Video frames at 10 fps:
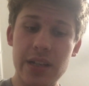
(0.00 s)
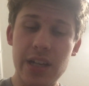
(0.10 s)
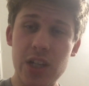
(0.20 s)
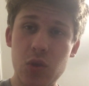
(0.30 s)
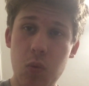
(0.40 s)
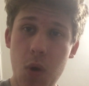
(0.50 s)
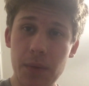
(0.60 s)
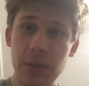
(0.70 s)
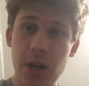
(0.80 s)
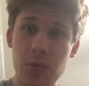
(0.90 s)
it's
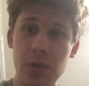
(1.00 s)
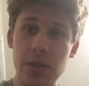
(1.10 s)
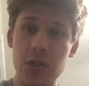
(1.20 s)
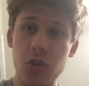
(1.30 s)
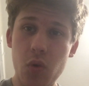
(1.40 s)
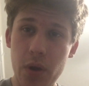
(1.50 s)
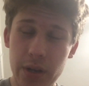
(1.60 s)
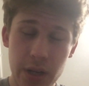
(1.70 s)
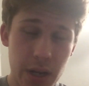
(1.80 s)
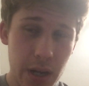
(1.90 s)
one that I really
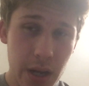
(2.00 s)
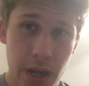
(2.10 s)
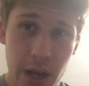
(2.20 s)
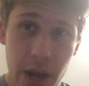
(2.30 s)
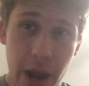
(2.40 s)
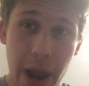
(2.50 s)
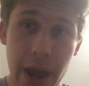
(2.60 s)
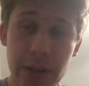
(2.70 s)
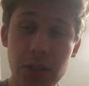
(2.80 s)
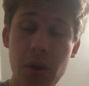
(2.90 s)
enjoyed.
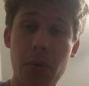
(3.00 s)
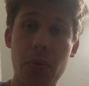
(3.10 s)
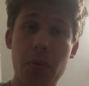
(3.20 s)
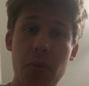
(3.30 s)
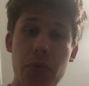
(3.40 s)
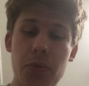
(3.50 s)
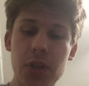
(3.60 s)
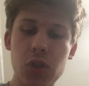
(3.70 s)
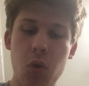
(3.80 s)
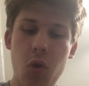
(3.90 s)
And
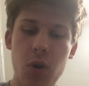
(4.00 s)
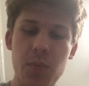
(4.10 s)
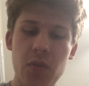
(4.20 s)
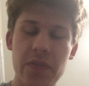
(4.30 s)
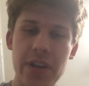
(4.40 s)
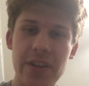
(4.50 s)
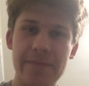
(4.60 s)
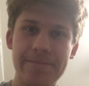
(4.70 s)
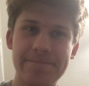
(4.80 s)
this horror movie